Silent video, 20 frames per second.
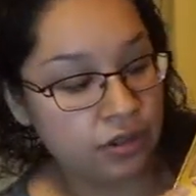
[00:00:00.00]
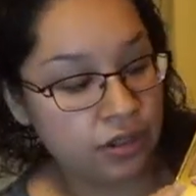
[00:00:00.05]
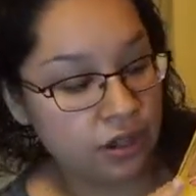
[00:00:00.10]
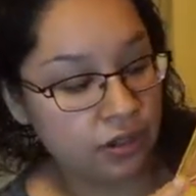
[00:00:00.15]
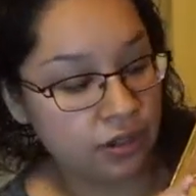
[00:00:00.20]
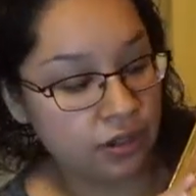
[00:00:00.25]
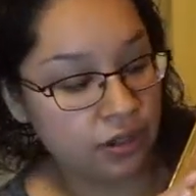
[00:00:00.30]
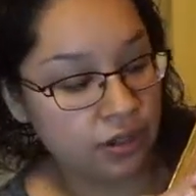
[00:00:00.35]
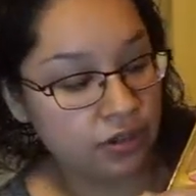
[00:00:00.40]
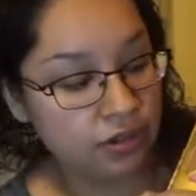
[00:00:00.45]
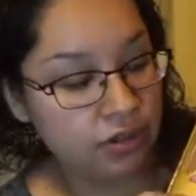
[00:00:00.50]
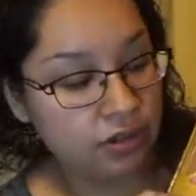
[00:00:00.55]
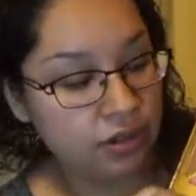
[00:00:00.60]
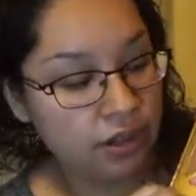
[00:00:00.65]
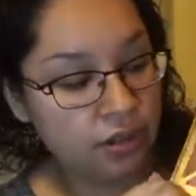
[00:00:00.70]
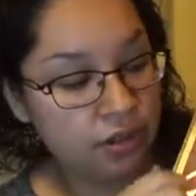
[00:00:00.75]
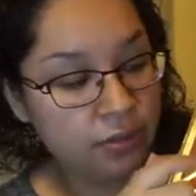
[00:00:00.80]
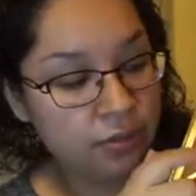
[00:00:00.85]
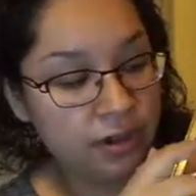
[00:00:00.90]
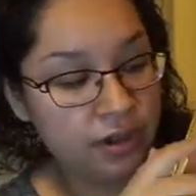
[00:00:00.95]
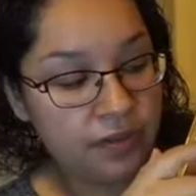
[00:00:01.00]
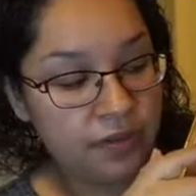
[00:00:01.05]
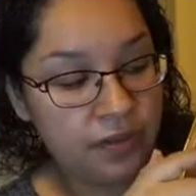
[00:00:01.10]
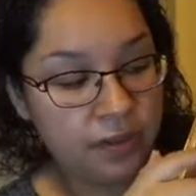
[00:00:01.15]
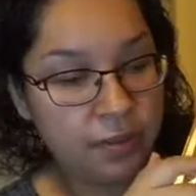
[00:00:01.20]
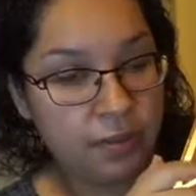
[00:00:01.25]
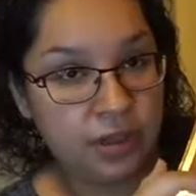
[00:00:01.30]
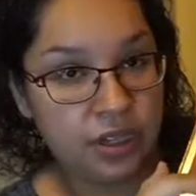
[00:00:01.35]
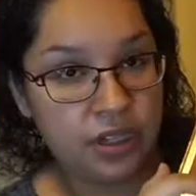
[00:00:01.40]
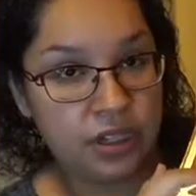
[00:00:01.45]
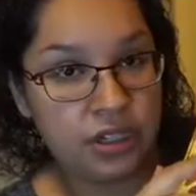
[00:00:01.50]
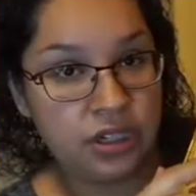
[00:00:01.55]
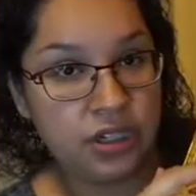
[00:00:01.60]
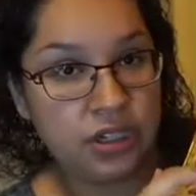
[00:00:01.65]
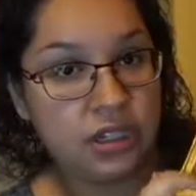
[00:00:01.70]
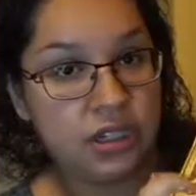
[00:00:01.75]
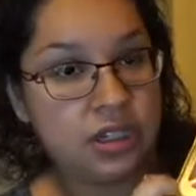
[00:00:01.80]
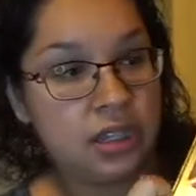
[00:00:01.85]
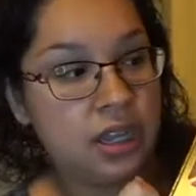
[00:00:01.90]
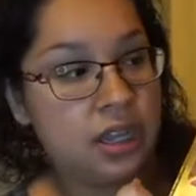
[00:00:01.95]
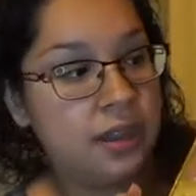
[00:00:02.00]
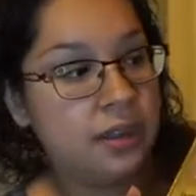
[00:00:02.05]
I only use a little bit of the blushes.